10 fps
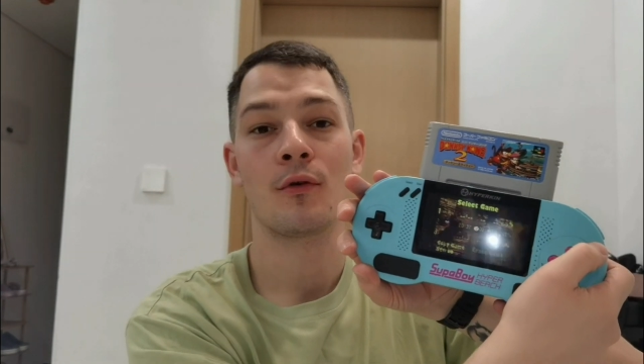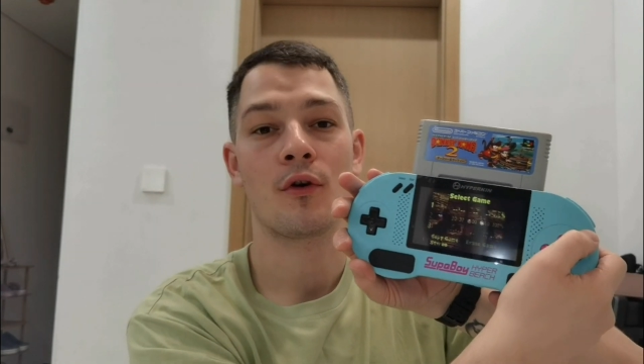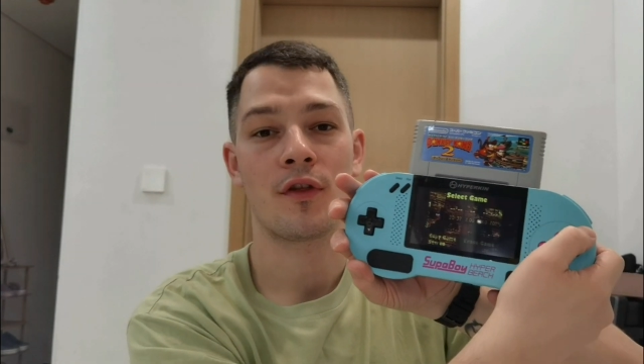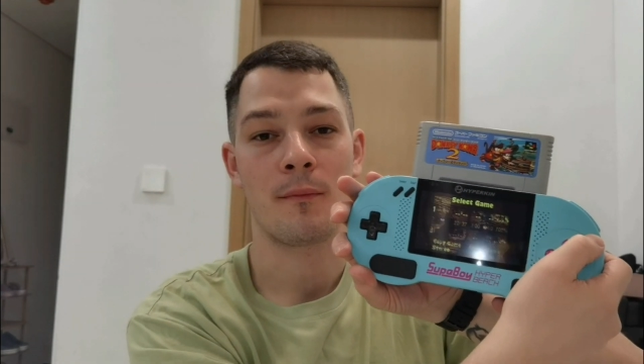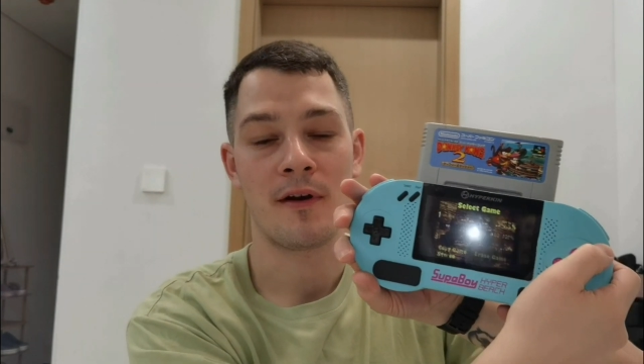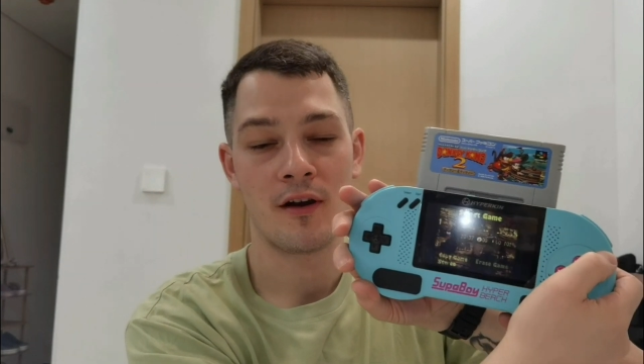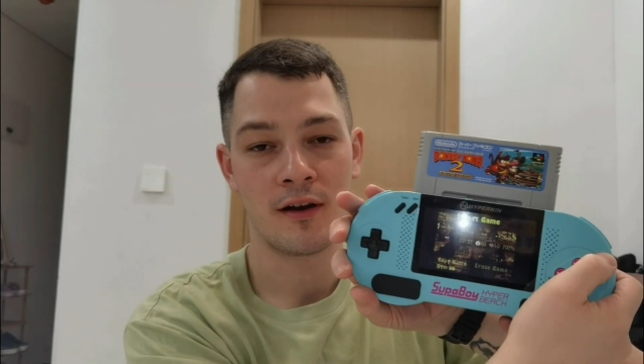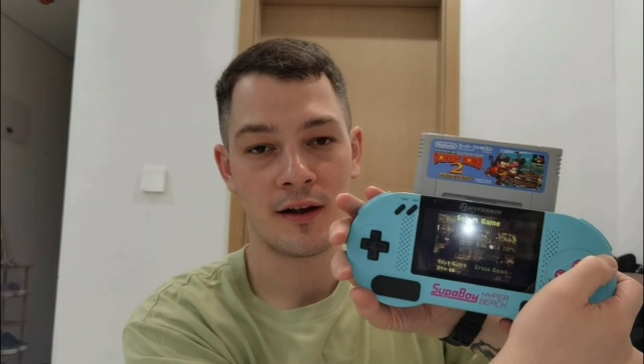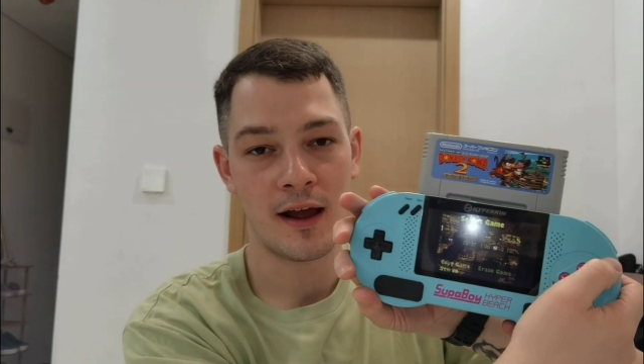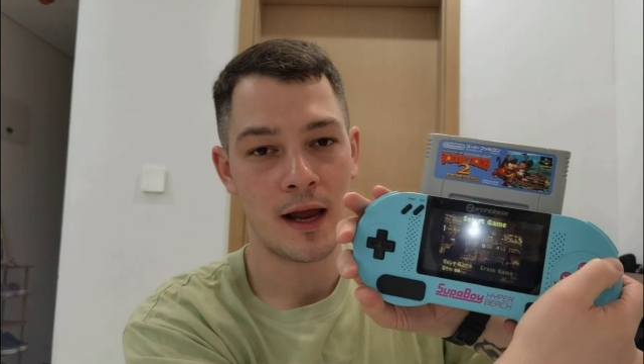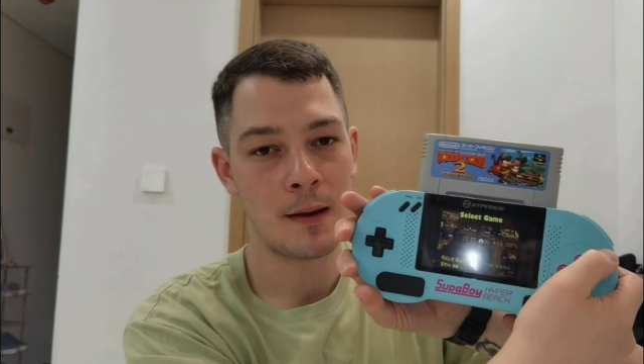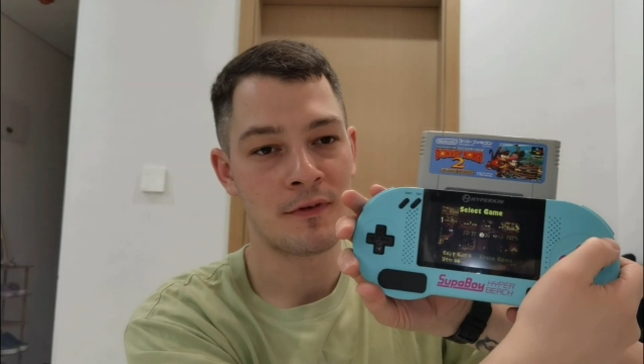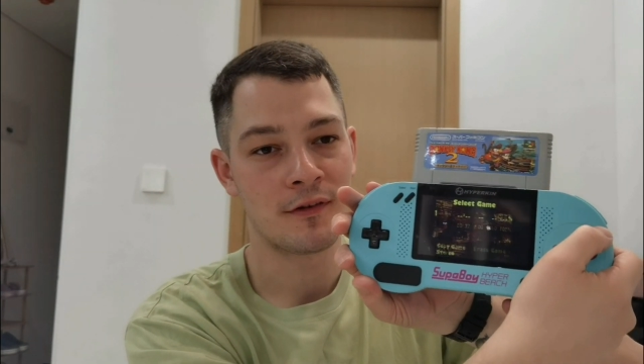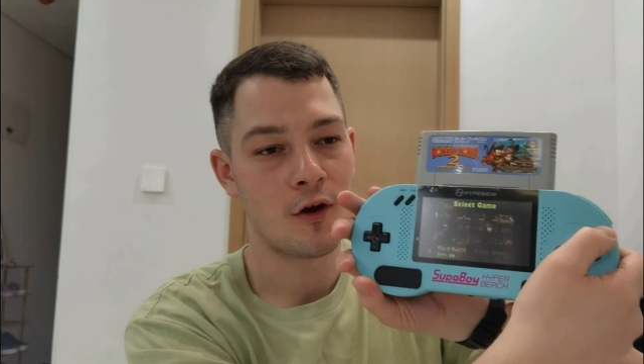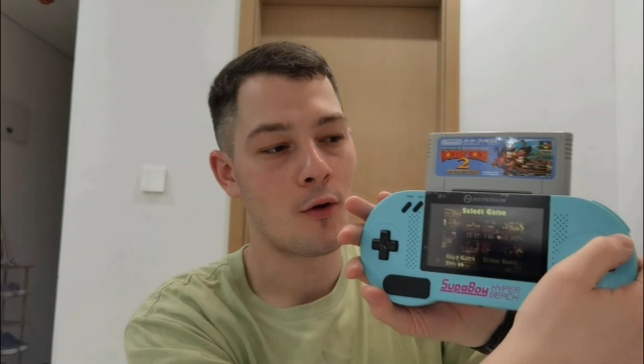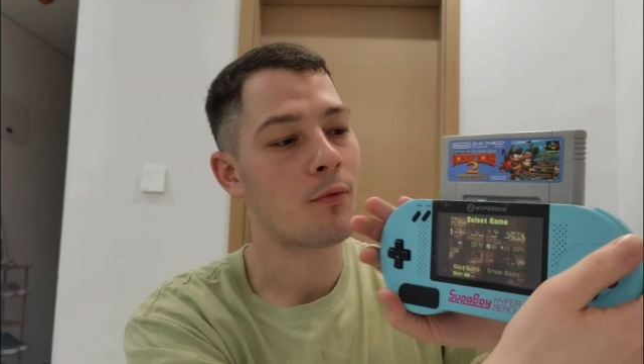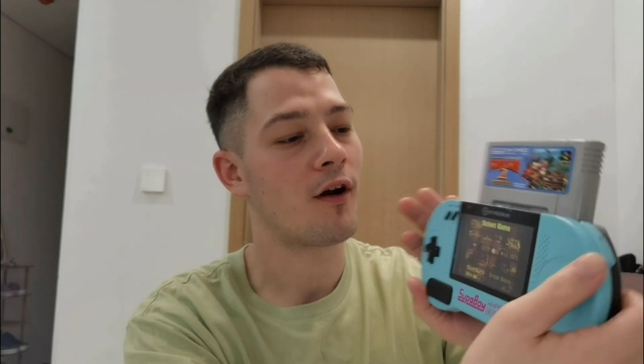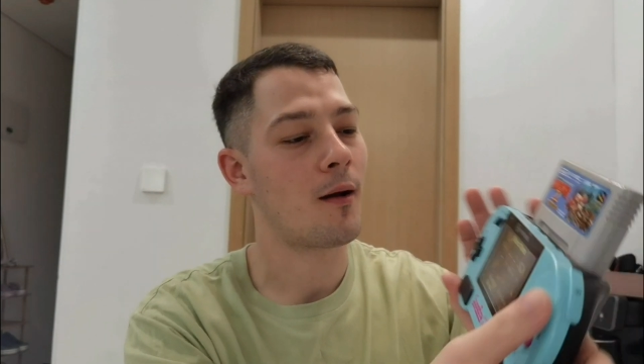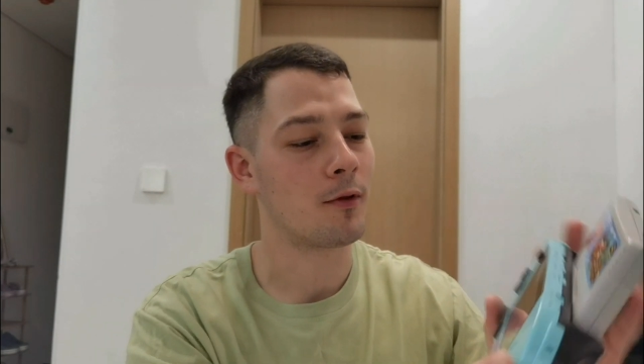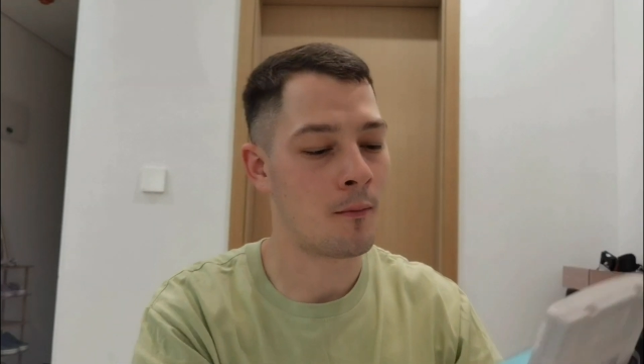North America games, no
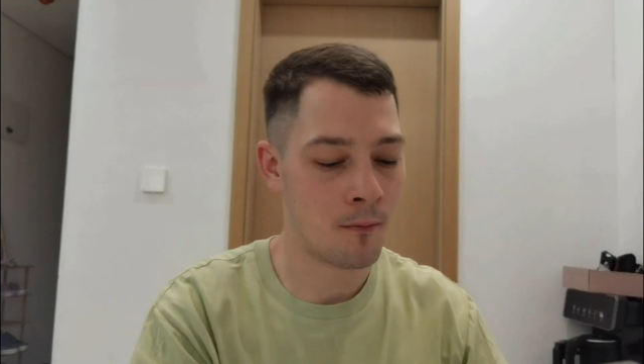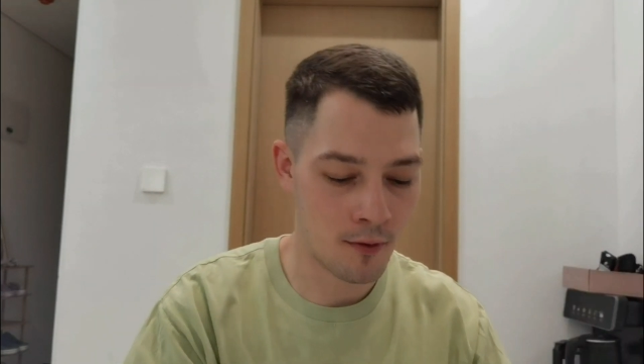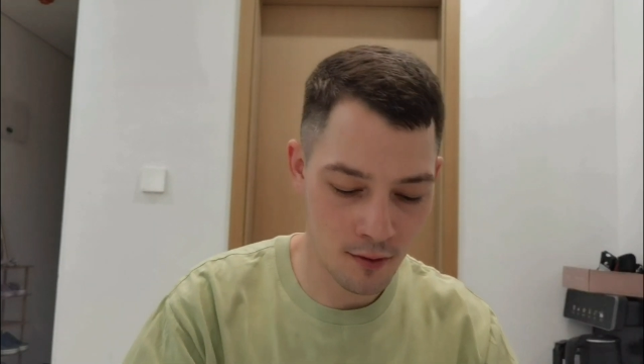problem.